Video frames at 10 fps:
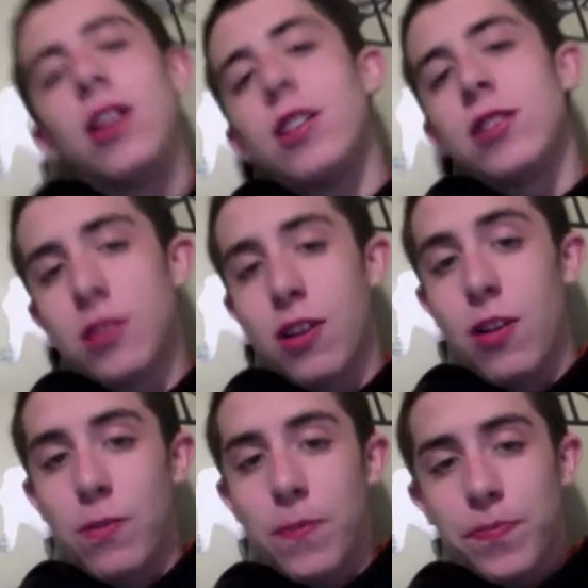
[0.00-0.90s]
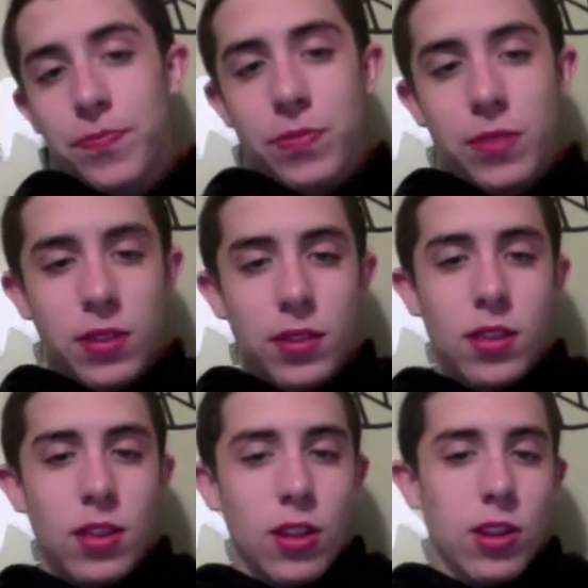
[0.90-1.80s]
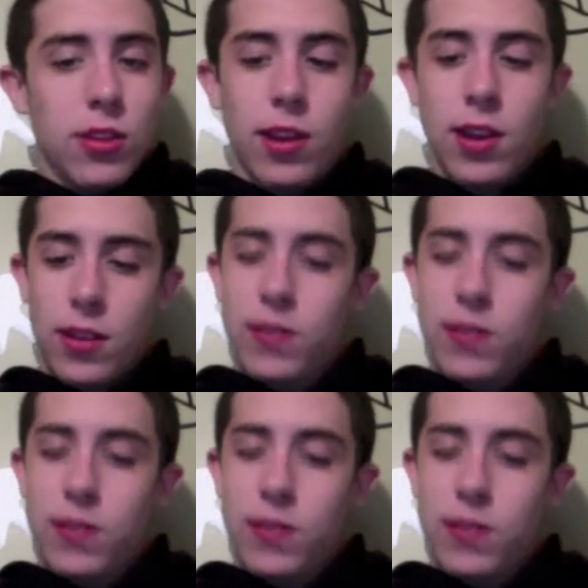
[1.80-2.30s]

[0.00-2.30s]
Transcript: So, is